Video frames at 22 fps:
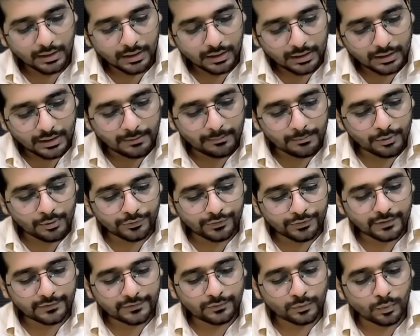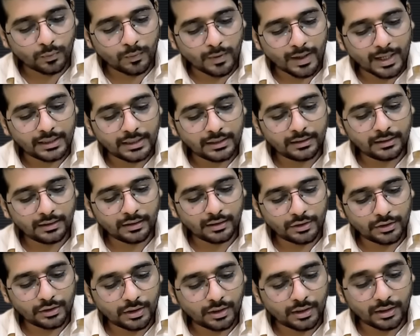Limb
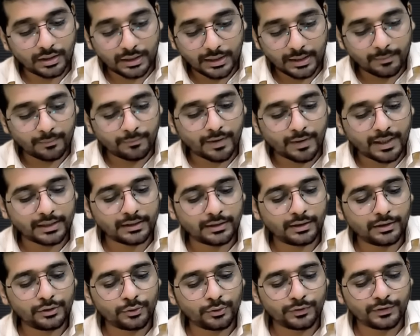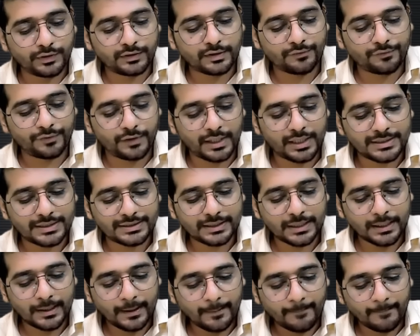1 uses the phrase
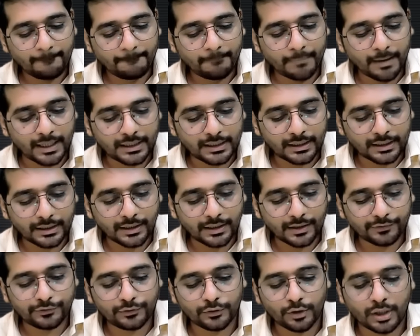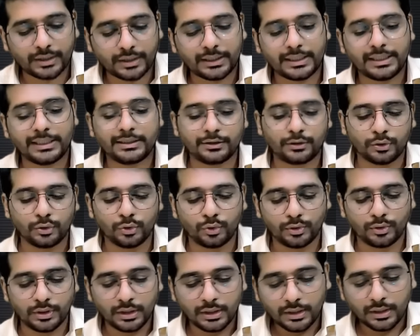but does not
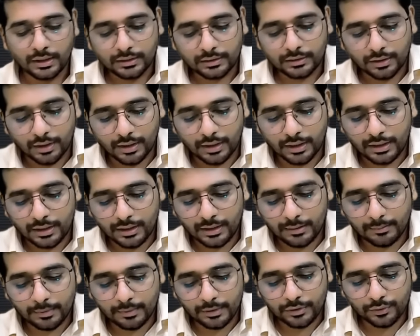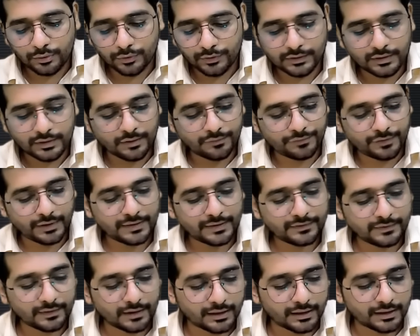include. Third limb uses the
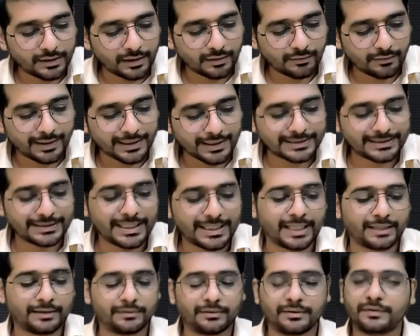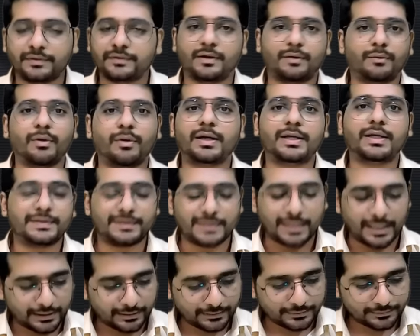phrase otherwise then. Sir, what is
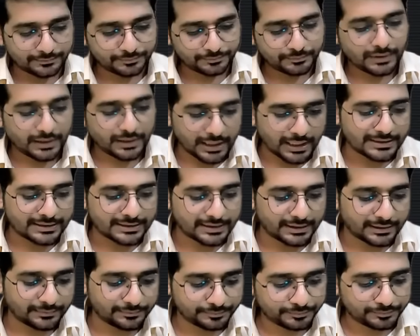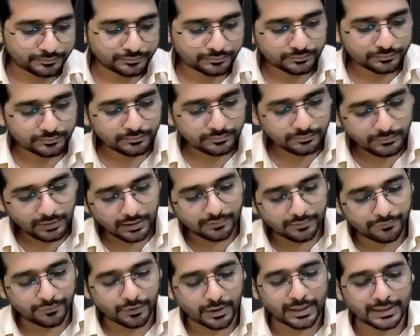that? Let's see.
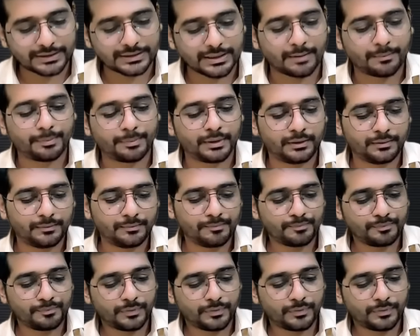For example,